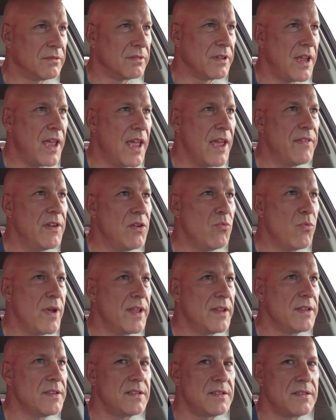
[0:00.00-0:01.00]
the heavy
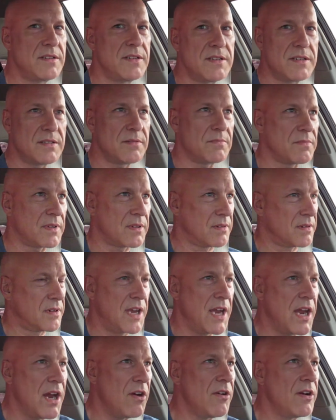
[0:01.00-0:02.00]
winds just
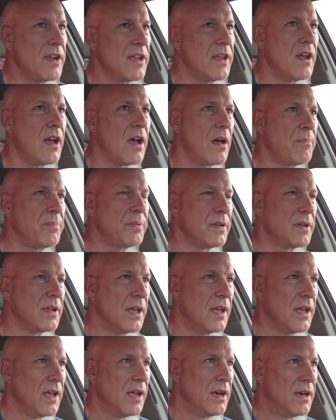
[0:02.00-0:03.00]
carry it up
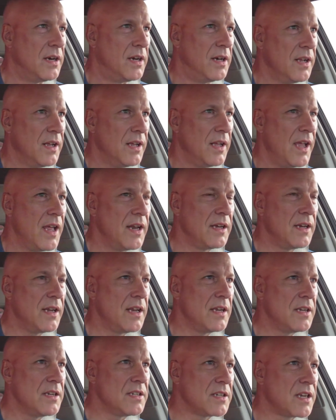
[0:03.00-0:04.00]
and,
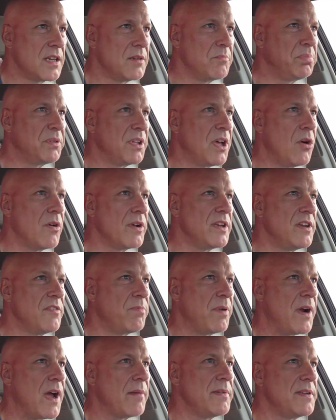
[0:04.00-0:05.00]
and can blow it.
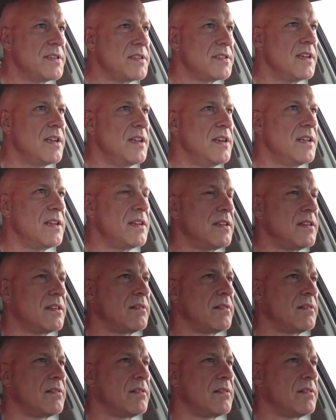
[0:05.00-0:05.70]
You've probably seen it